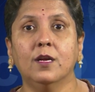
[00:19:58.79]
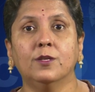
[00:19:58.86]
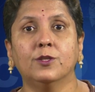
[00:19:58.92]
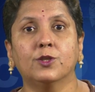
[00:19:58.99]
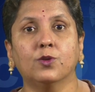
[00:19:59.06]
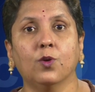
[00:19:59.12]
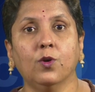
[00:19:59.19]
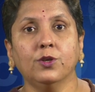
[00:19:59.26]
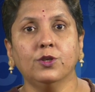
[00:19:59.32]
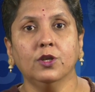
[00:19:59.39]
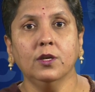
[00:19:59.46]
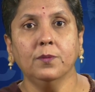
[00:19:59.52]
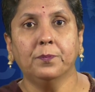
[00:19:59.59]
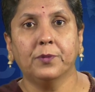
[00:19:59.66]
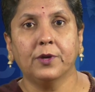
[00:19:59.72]

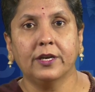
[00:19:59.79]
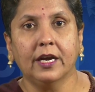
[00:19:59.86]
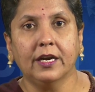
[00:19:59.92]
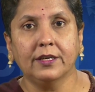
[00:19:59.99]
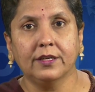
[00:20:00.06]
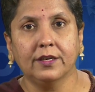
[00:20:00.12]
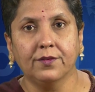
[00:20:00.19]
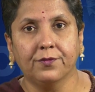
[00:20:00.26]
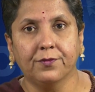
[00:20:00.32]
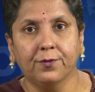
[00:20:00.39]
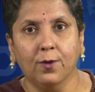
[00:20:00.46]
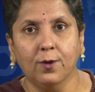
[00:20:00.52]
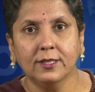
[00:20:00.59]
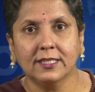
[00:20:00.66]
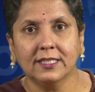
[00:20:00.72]
social productive
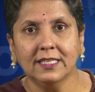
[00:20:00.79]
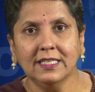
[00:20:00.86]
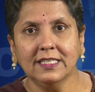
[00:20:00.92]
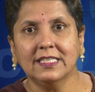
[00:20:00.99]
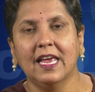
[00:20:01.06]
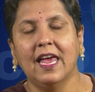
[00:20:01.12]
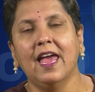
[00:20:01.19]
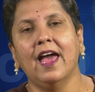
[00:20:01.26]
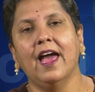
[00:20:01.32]
forces